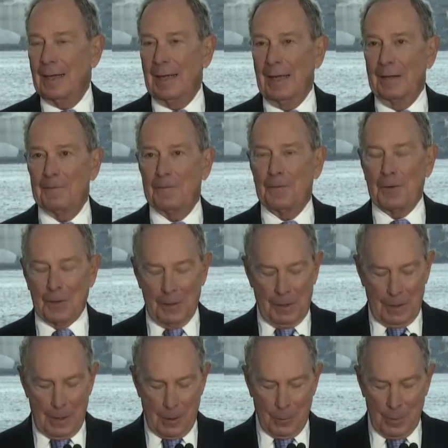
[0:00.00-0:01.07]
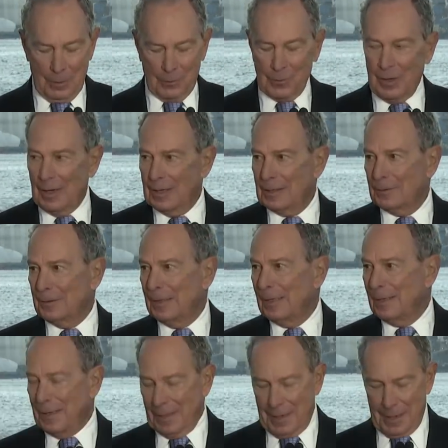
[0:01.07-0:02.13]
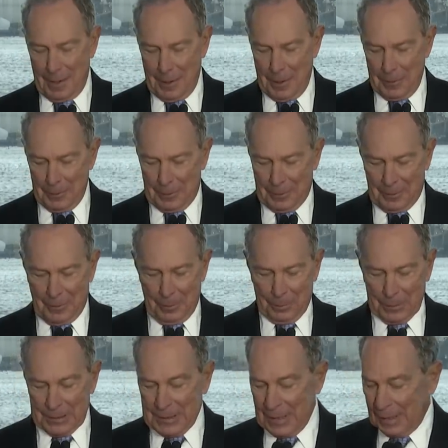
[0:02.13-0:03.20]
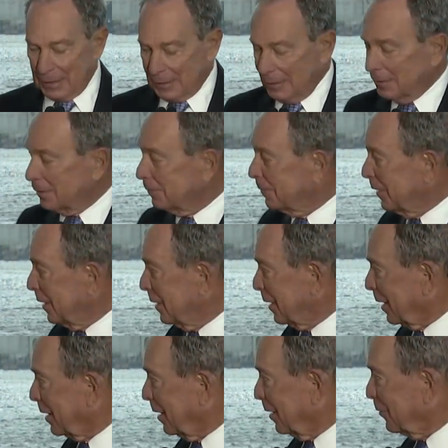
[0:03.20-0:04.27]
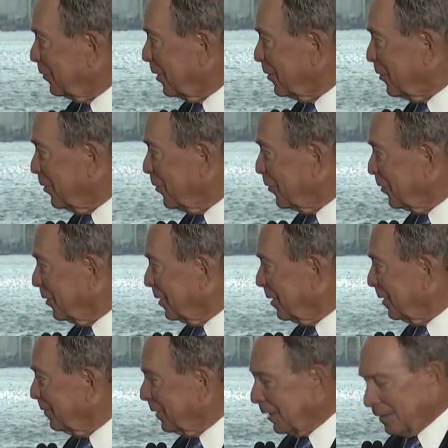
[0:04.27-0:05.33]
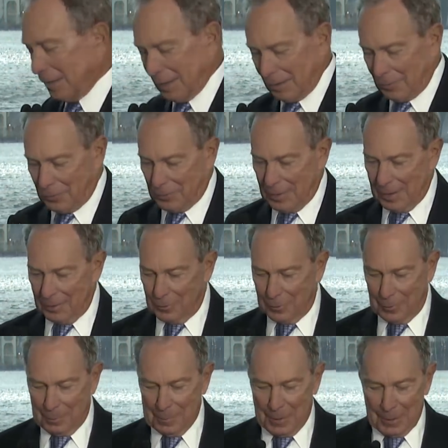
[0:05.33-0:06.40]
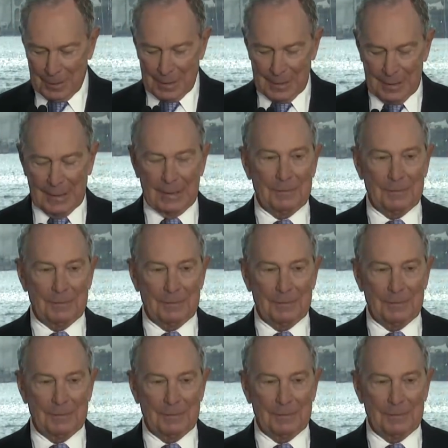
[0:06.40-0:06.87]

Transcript: and for always honoring the oath to protect and defend the Constitution of the United States of America,